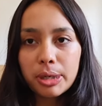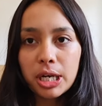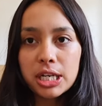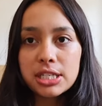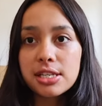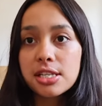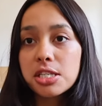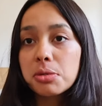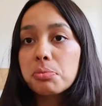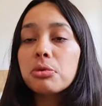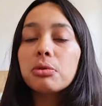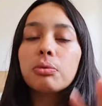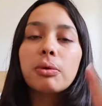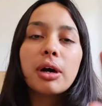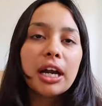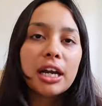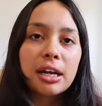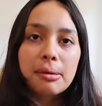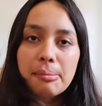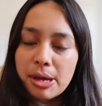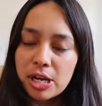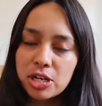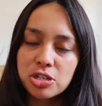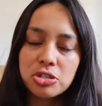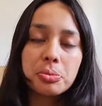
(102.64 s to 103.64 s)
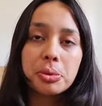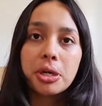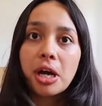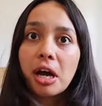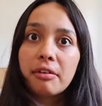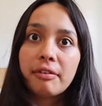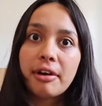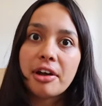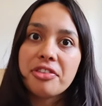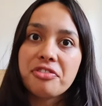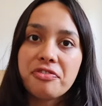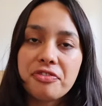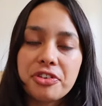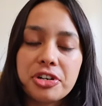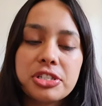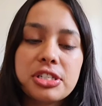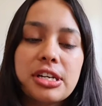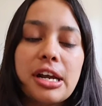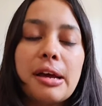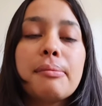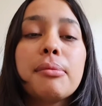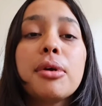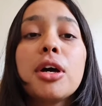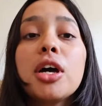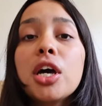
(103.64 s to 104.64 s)
process, and we wanted to make sure we got it right the first
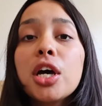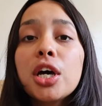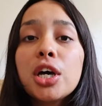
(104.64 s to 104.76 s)
time.